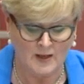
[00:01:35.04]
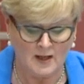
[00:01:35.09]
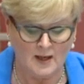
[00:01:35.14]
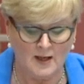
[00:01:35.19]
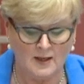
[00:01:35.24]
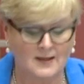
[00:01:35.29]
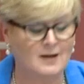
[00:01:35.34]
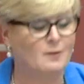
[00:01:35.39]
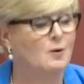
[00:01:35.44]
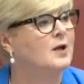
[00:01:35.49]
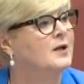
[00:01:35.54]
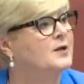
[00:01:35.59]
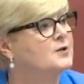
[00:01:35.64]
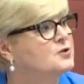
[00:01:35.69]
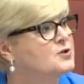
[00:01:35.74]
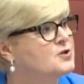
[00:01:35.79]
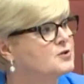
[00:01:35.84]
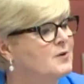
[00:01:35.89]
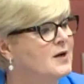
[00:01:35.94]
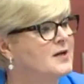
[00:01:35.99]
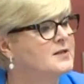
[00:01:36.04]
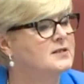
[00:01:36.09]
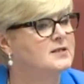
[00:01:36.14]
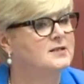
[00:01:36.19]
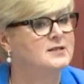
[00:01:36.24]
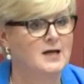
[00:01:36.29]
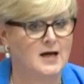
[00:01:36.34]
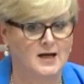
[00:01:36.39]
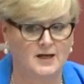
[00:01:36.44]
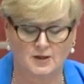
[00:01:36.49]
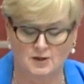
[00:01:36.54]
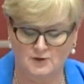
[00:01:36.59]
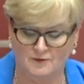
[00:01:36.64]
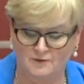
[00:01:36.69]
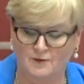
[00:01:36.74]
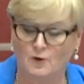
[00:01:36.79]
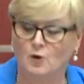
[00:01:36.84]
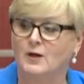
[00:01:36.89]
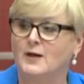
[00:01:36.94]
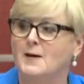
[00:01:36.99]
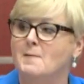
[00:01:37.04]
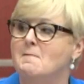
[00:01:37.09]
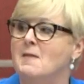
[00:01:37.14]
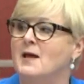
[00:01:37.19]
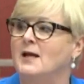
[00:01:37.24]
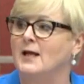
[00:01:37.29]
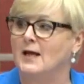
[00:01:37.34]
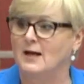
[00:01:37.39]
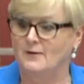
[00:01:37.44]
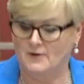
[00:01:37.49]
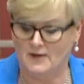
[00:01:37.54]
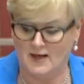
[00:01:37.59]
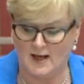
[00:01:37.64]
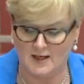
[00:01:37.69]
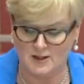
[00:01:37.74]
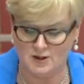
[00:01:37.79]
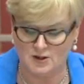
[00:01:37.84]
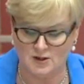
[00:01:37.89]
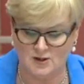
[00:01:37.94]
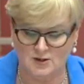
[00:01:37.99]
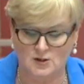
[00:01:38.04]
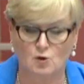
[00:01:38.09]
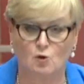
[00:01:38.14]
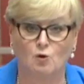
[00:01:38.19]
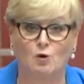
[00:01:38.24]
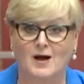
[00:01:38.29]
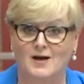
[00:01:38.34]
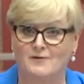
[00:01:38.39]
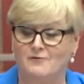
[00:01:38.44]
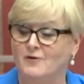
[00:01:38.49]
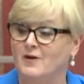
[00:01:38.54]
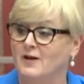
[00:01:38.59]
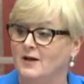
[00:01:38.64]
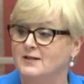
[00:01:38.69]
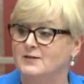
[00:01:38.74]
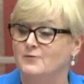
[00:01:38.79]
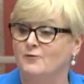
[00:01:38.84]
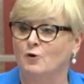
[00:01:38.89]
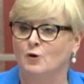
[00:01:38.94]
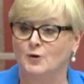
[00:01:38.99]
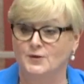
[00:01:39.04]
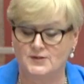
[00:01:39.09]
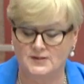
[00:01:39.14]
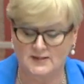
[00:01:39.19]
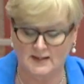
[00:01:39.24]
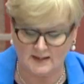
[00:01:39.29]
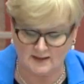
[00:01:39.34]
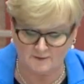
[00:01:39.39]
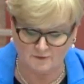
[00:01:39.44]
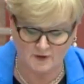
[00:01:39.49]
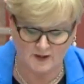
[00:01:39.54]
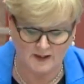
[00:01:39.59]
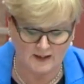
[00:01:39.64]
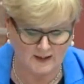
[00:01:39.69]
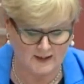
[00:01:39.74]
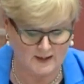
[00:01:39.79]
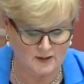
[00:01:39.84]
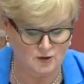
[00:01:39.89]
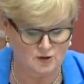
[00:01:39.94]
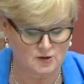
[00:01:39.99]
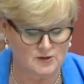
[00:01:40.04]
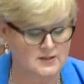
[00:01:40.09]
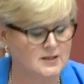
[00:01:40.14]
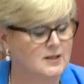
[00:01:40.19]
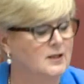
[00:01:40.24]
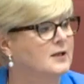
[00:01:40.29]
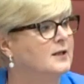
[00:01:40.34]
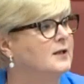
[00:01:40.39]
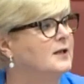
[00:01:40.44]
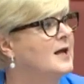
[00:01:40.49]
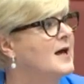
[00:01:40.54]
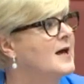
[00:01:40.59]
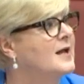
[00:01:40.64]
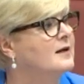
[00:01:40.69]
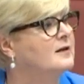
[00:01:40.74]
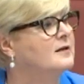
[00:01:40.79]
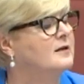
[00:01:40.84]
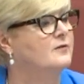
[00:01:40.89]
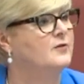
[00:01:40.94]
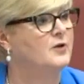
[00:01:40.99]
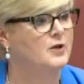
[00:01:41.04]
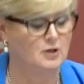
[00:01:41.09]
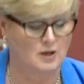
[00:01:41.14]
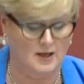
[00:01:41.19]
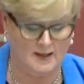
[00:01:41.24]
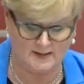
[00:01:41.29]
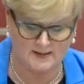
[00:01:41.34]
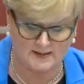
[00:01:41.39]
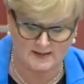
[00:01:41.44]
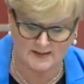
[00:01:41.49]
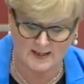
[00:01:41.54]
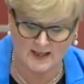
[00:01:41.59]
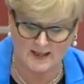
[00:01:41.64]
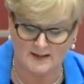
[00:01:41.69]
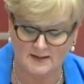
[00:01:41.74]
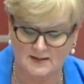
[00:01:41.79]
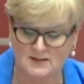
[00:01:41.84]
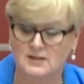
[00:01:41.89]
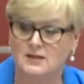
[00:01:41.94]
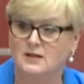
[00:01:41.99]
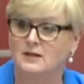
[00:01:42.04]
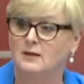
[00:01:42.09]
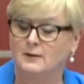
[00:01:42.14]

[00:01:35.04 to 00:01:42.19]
Now, while interest rates are starting to fall in many other nations, or have fallen significantly in New Zealand, Canada, the United States,